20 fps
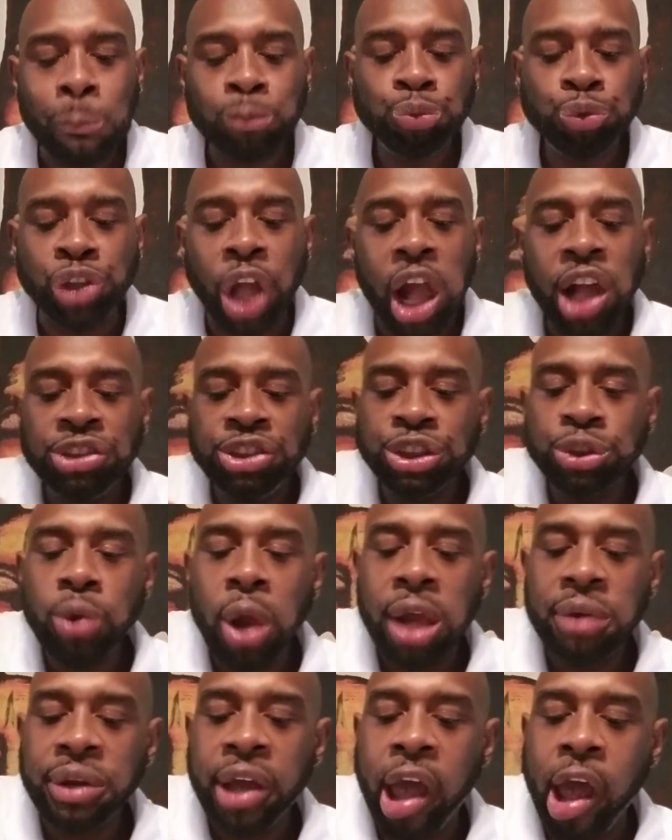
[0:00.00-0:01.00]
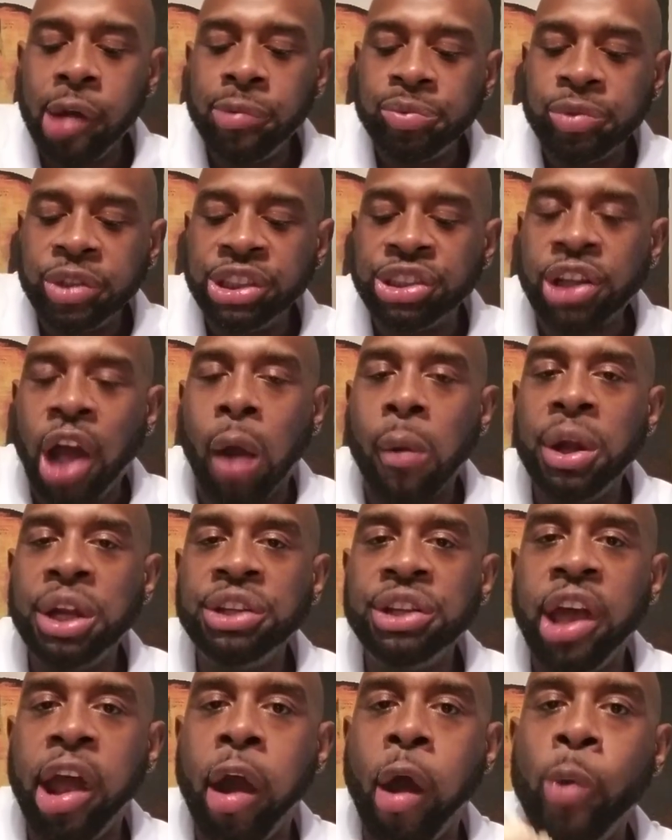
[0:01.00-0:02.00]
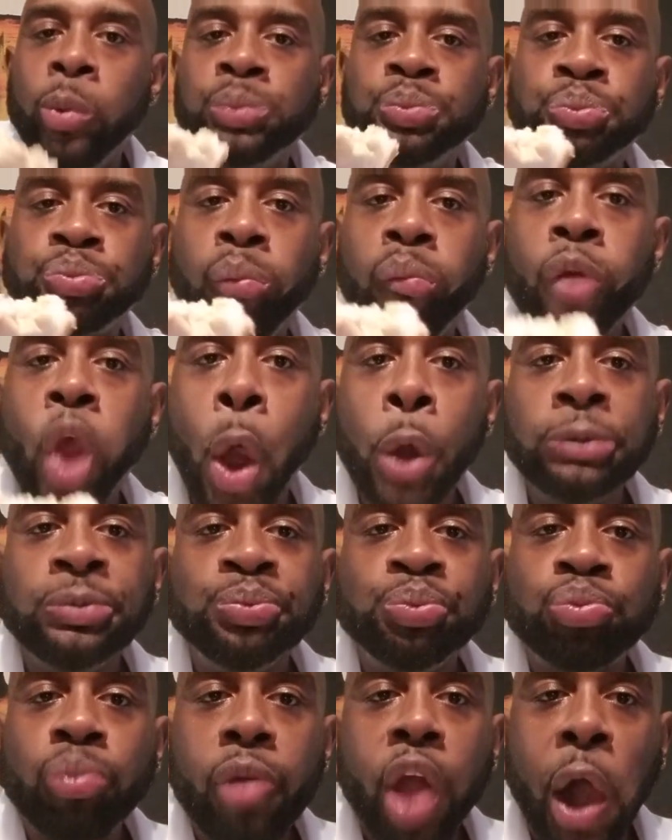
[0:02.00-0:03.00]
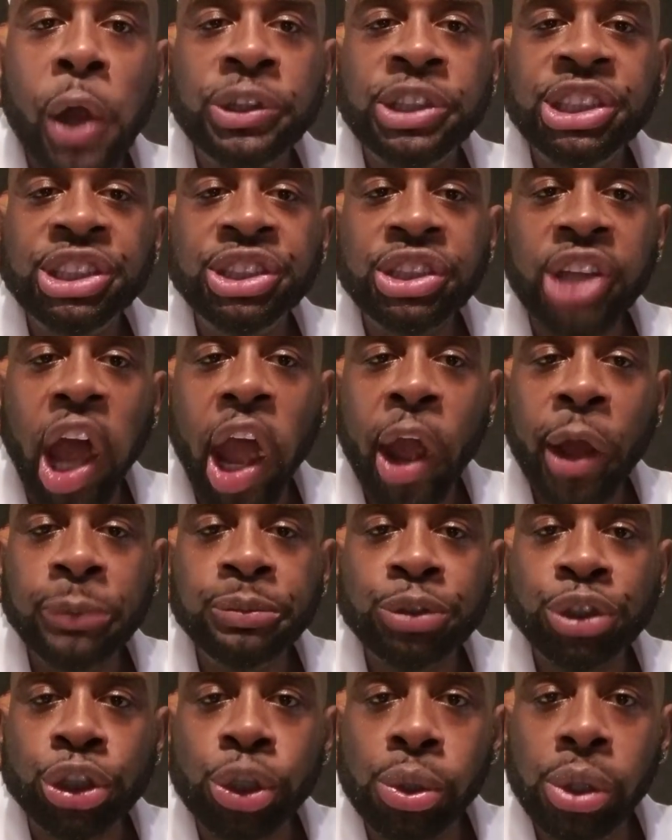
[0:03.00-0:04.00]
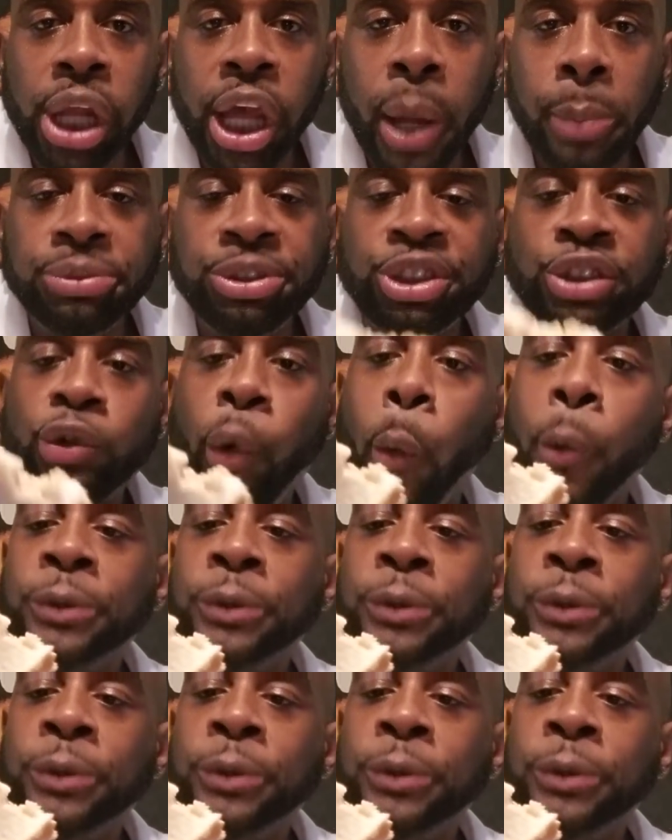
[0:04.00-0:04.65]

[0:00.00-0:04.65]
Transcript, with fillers: The Instagram account is already there. His named Two Lips.